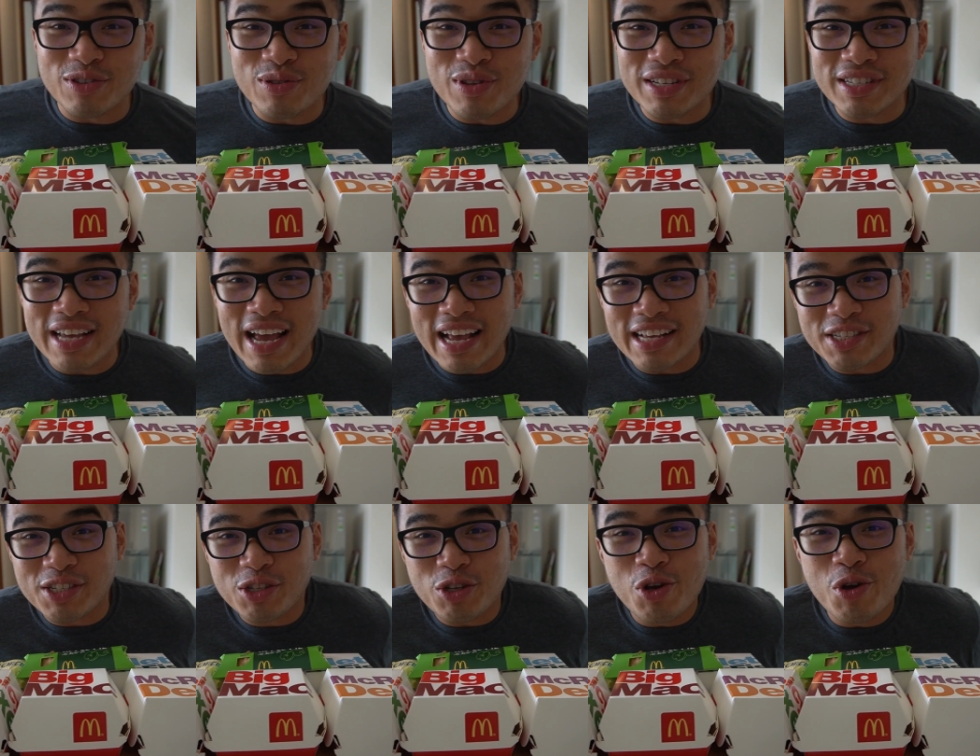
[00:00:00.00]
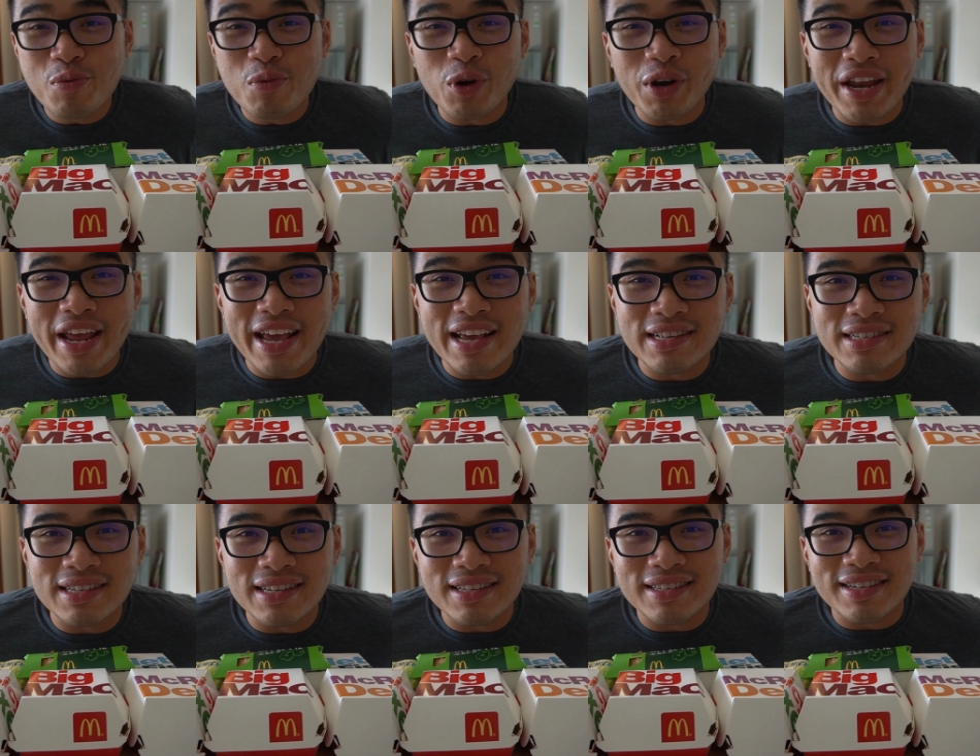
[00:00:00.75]
do this, guys. Two more
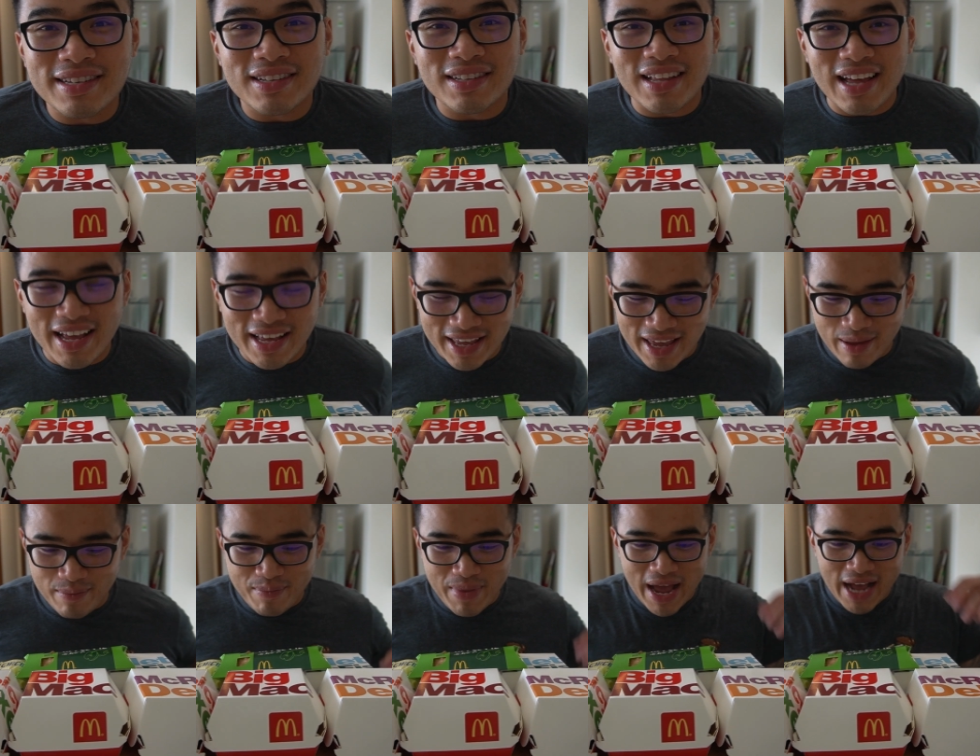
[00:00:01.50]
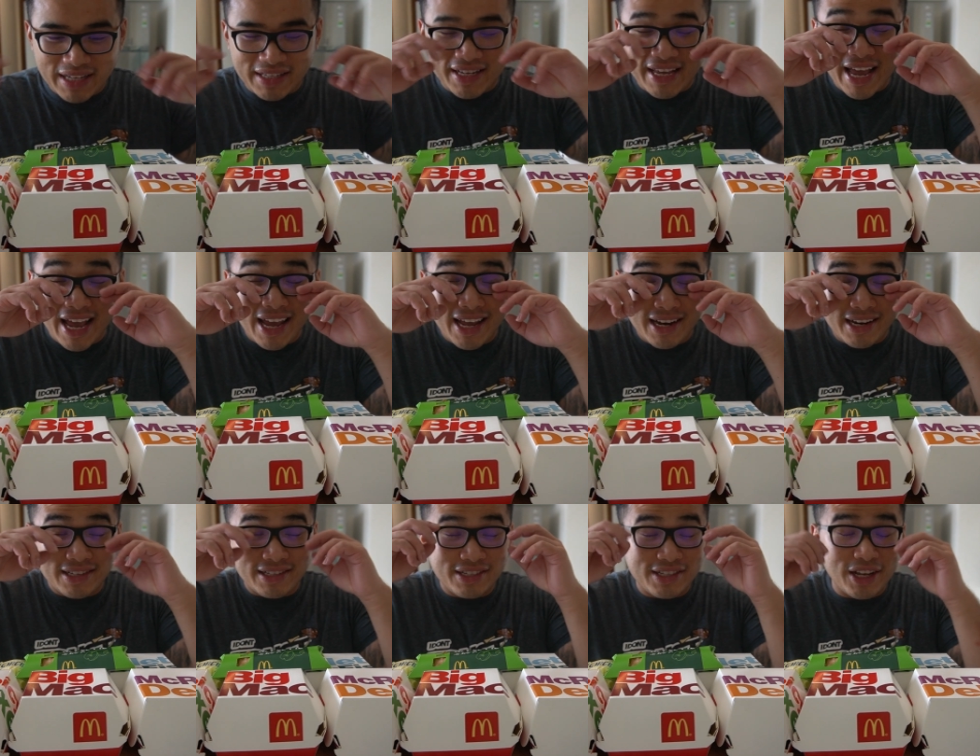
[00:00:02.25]
days until I get back to
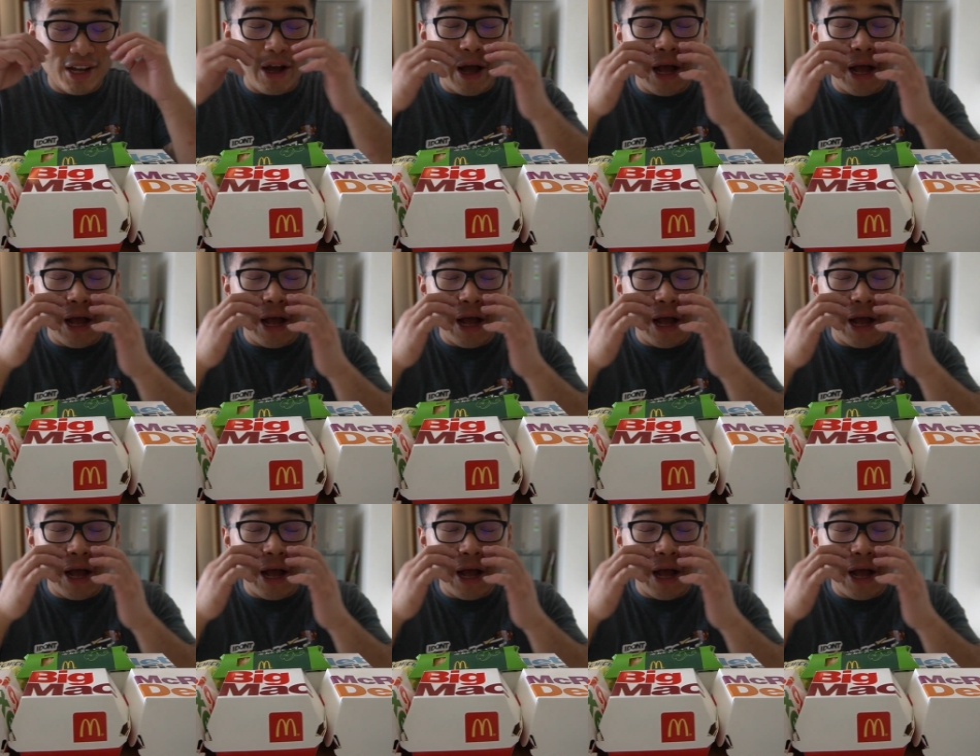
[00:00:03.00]
Canada. So